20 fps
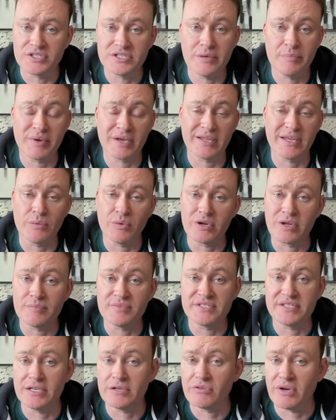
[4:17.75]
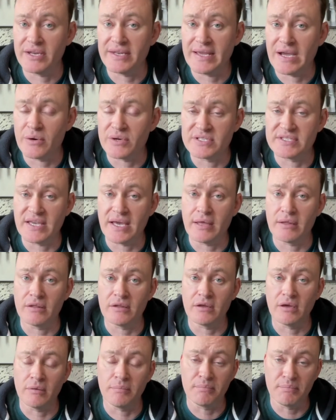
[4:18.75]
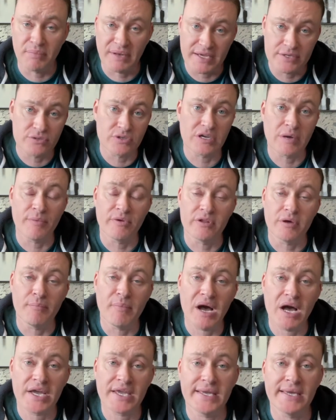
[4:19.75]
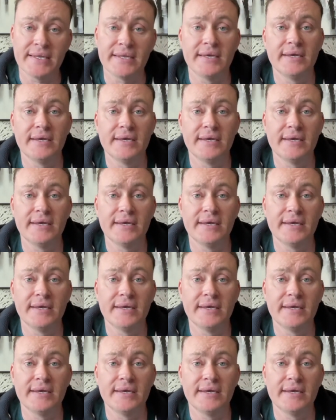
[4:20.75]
Typically what I'm seeing right now is that a place will come on the market,